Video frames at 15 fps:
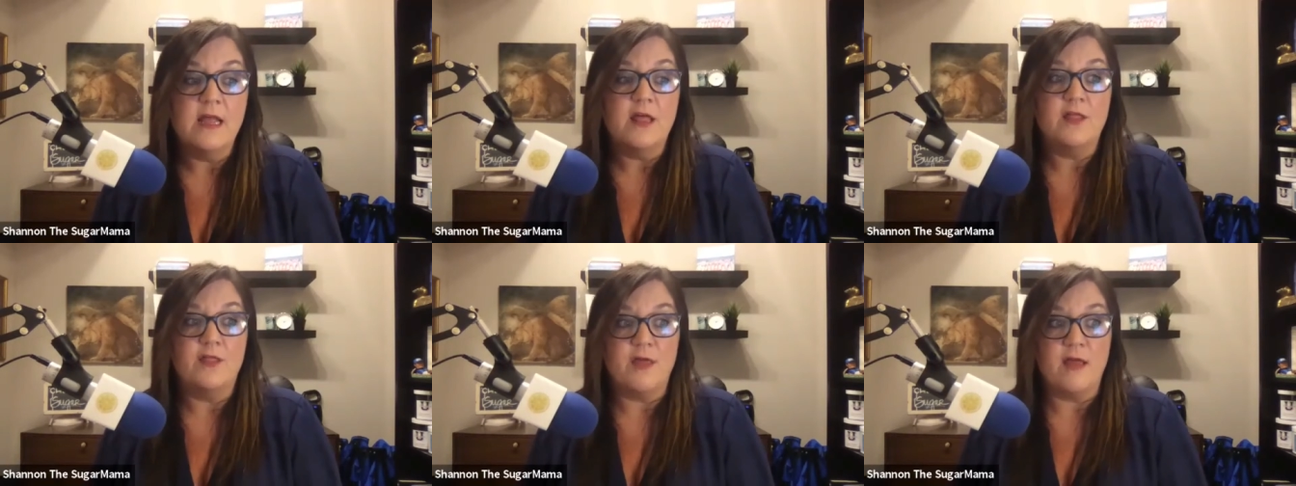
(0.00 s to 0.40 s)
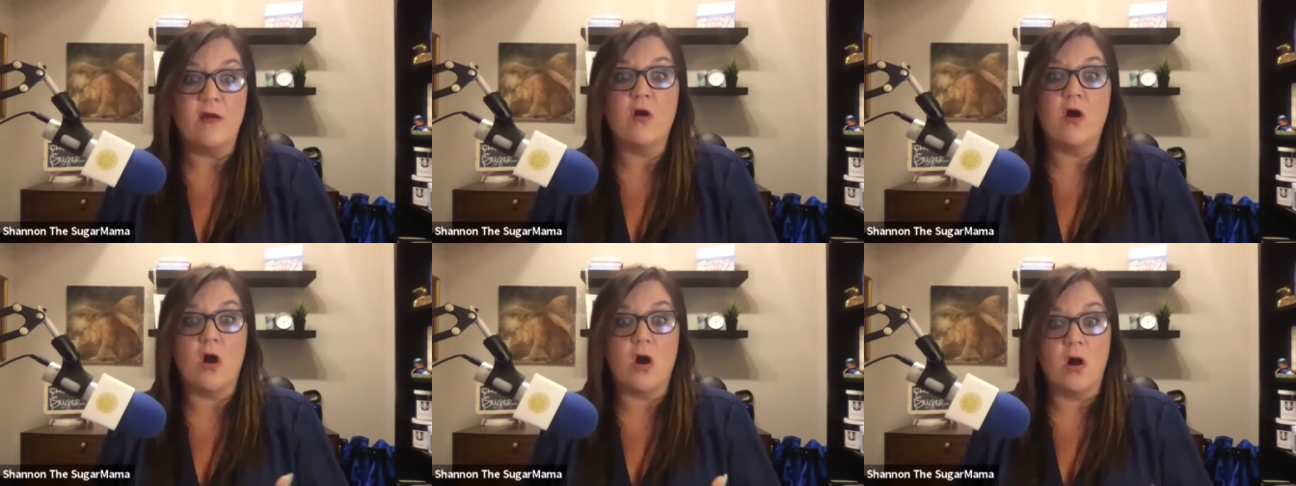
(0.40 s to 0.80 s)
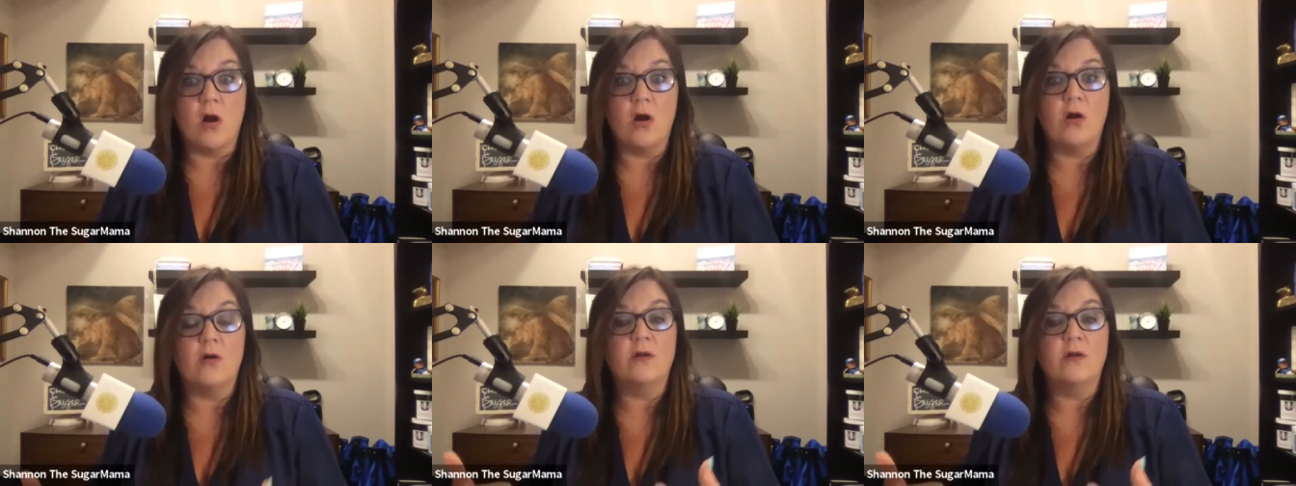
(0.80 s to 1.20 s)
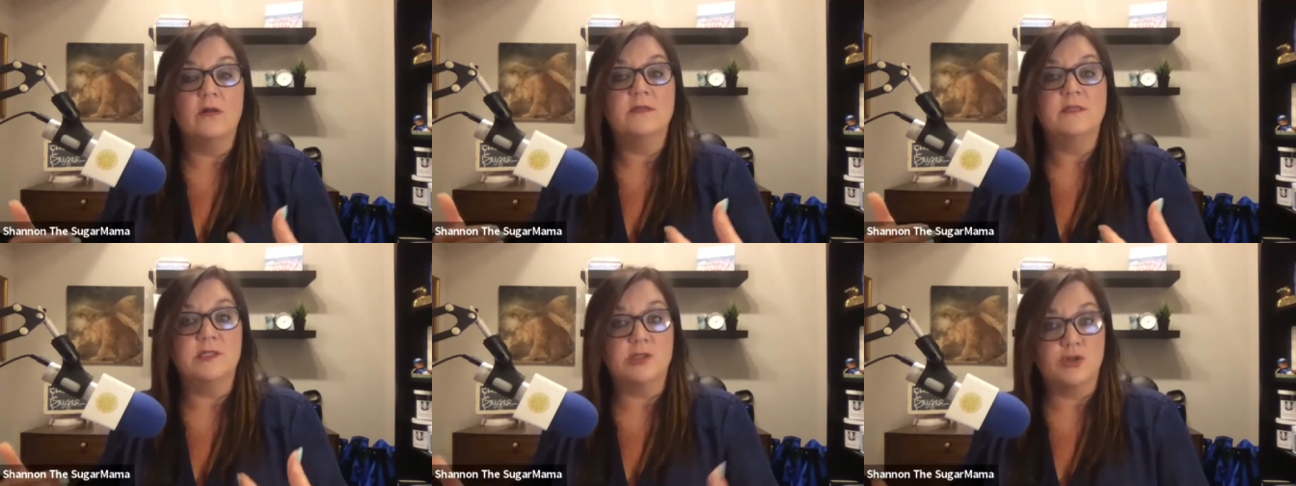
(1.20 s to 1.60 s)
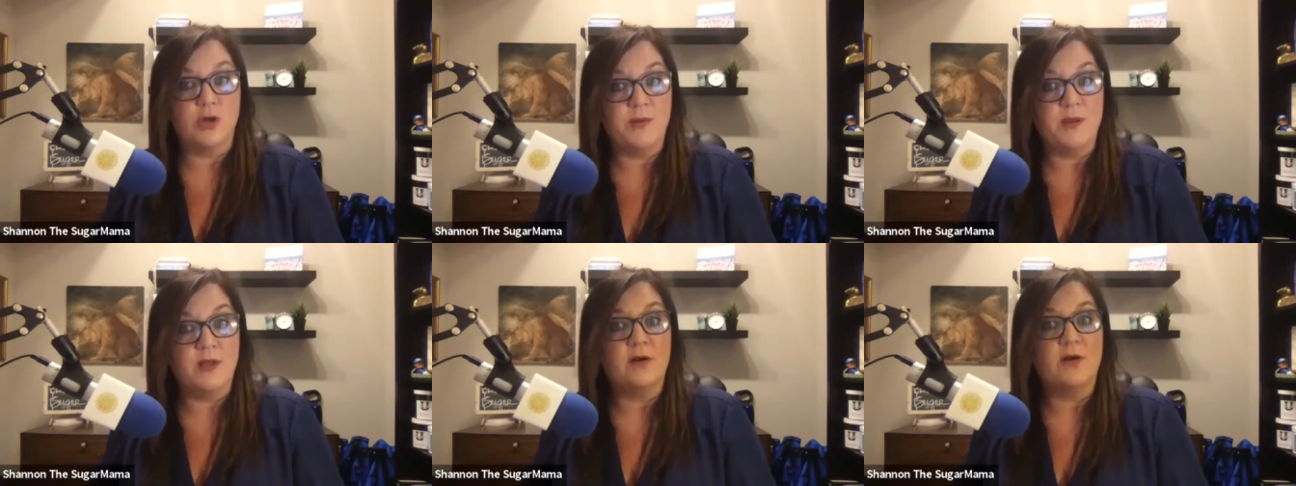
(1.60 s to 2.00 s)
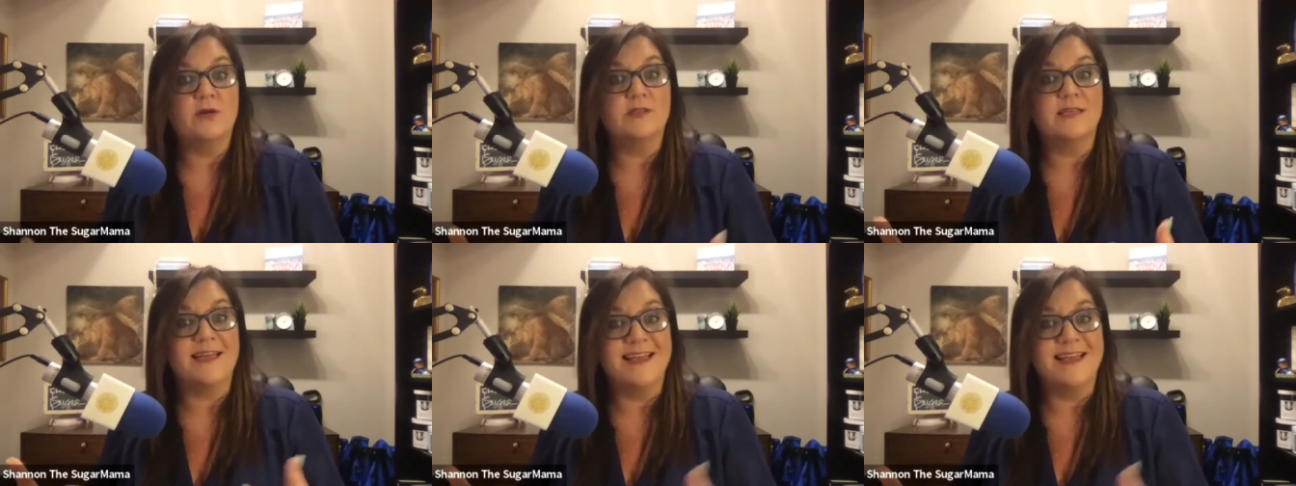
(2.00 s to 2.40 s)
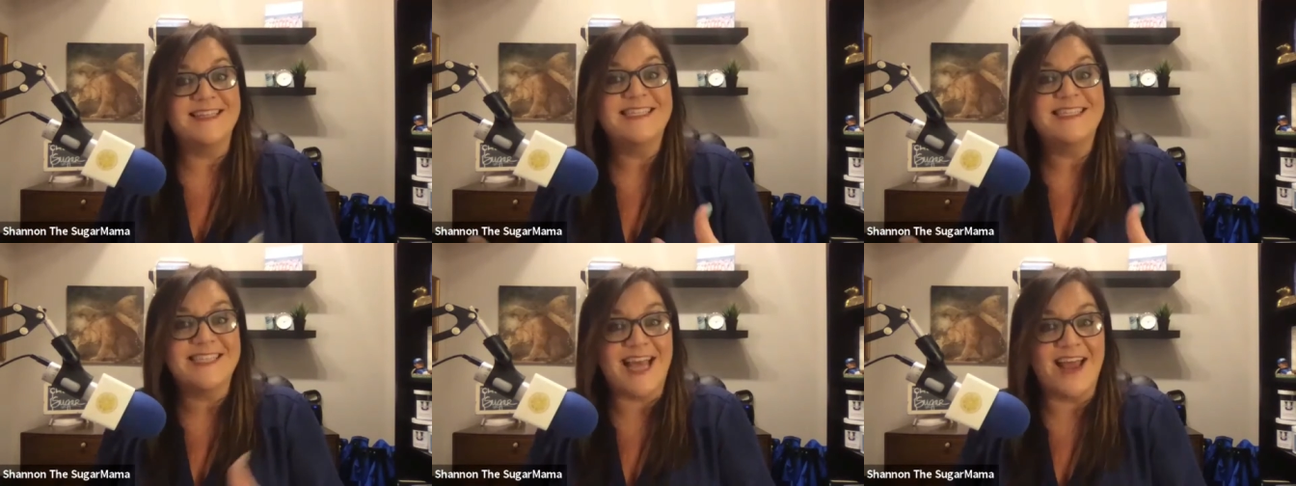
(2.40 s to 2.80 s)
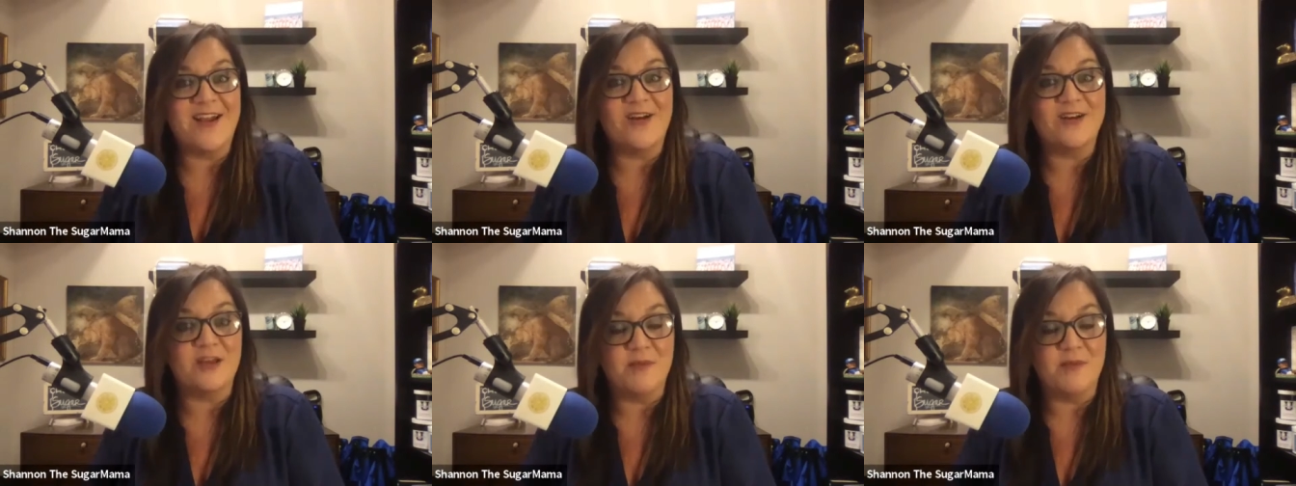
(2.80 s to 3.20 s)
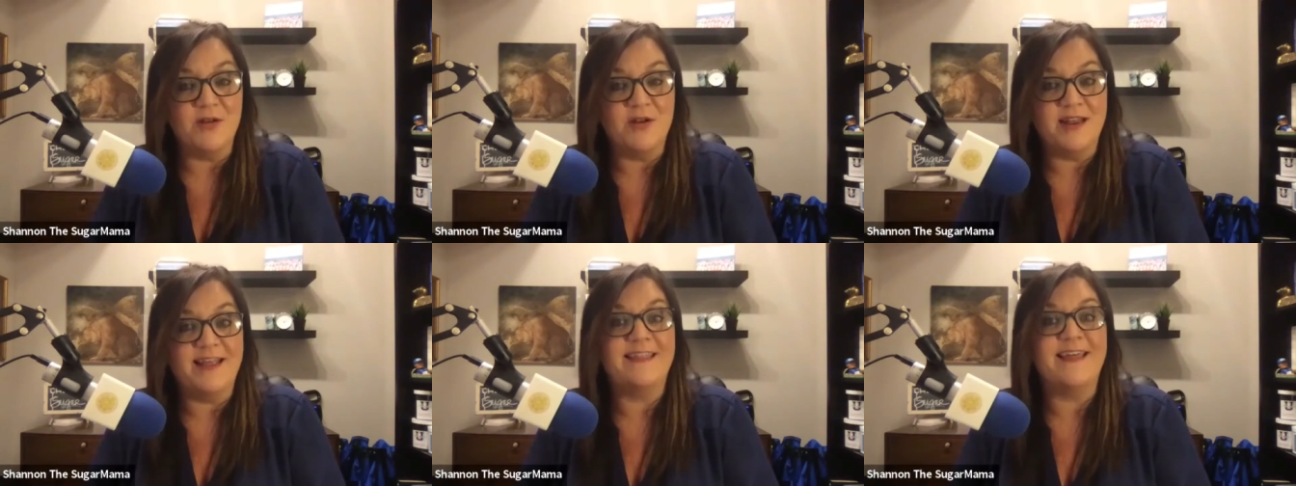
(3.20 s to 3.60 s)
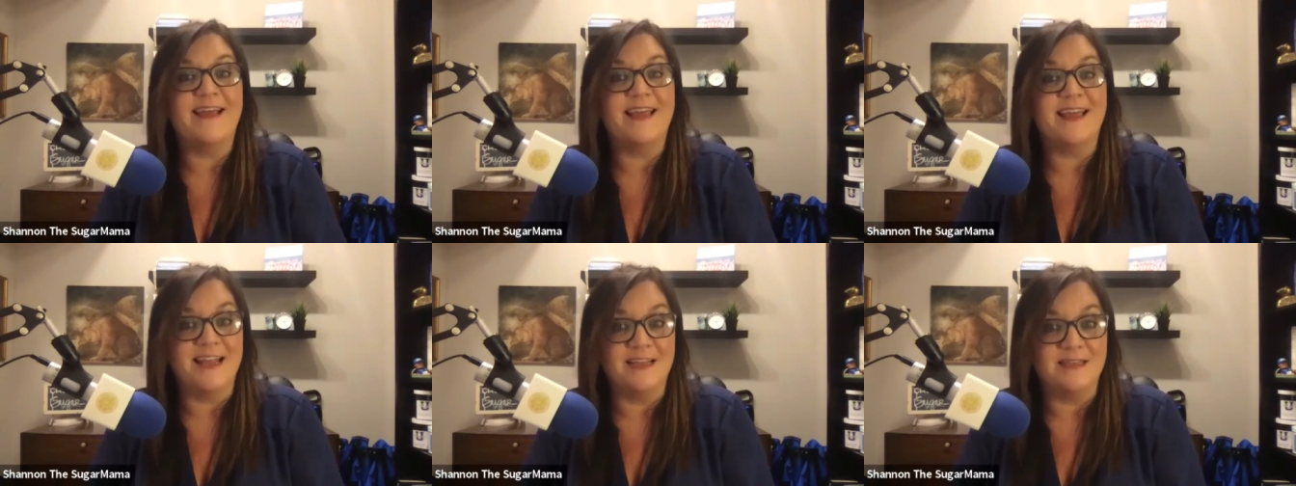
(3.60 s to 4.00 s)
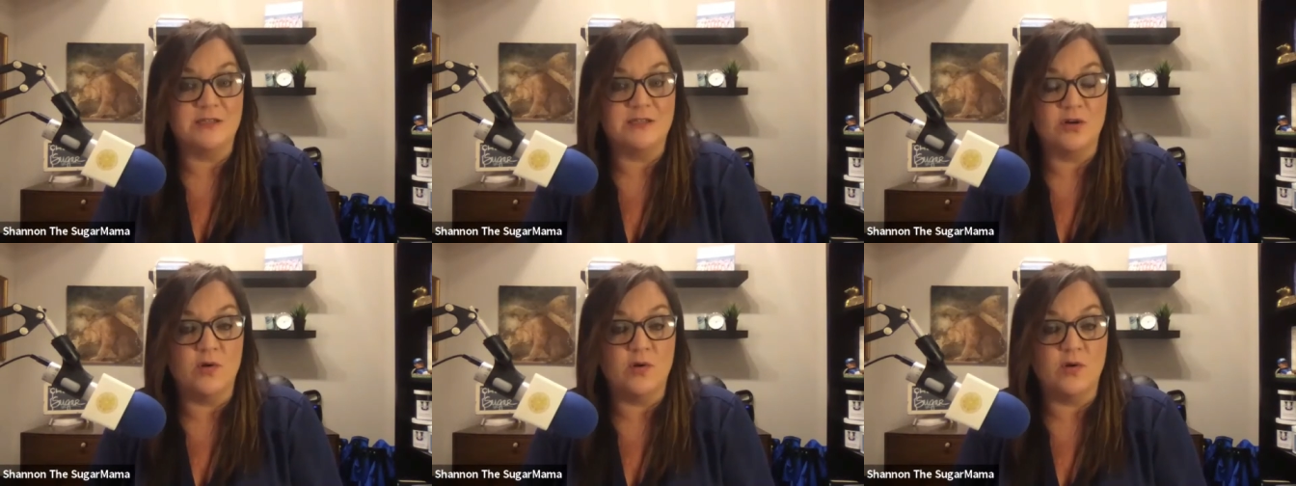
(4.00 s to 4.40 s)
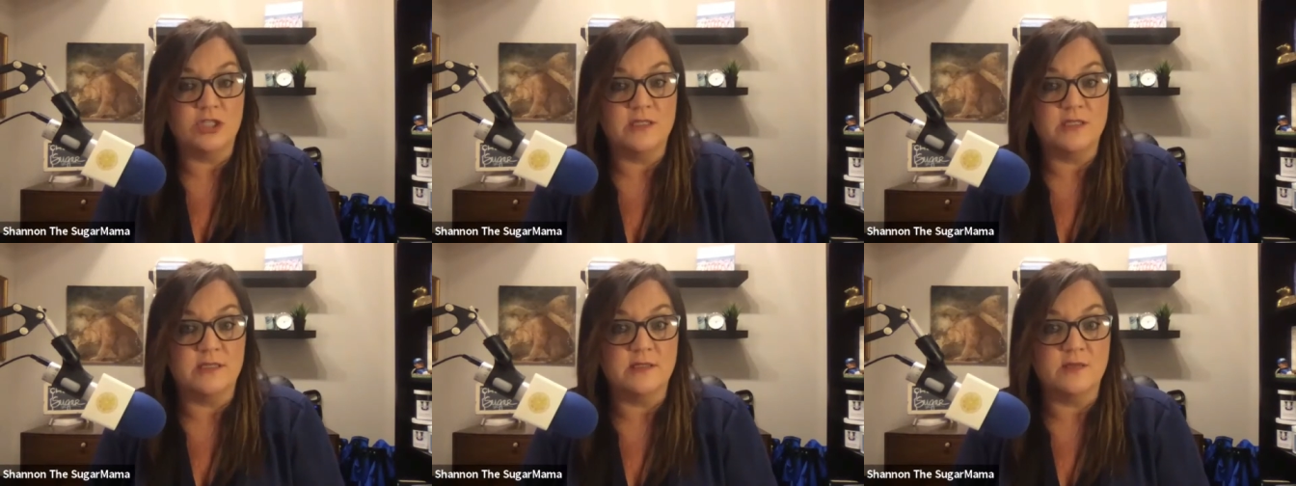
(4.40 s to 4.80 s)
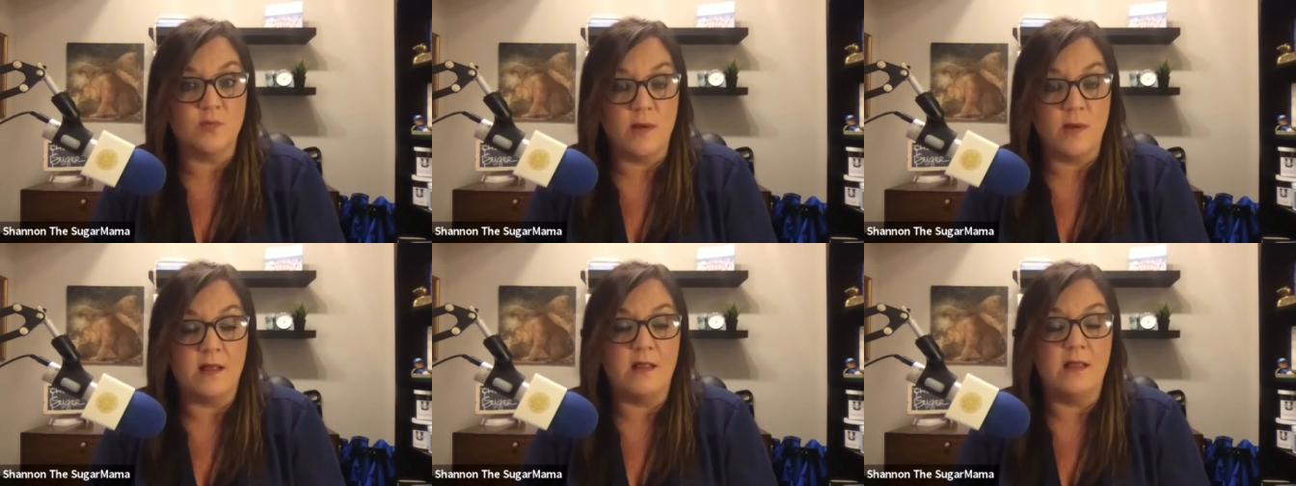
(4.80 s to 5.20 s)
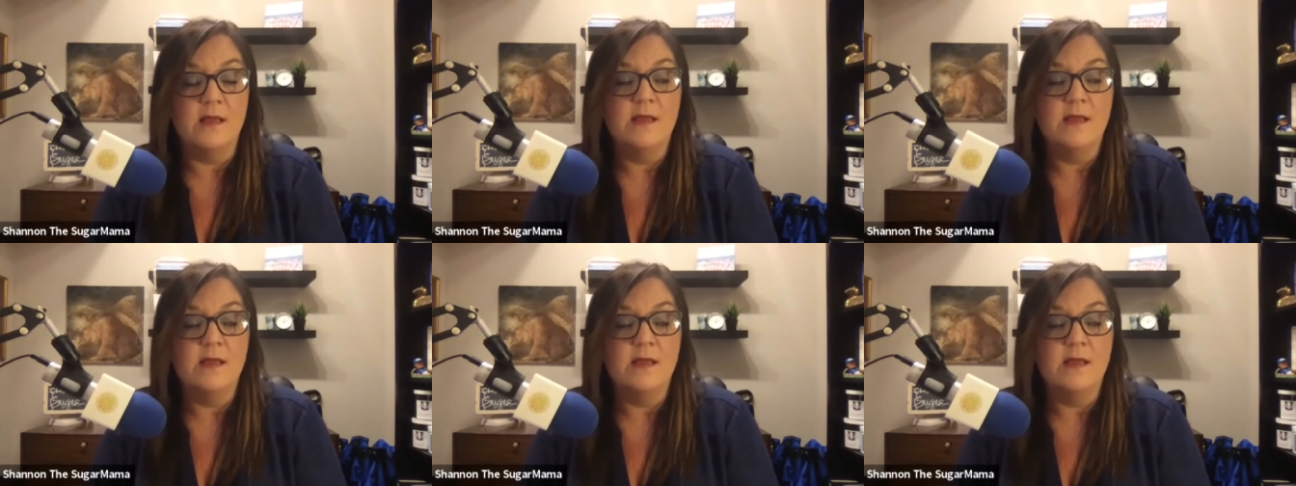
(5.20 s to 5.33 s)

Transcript: there are distributors inside our community that can answer questions as well.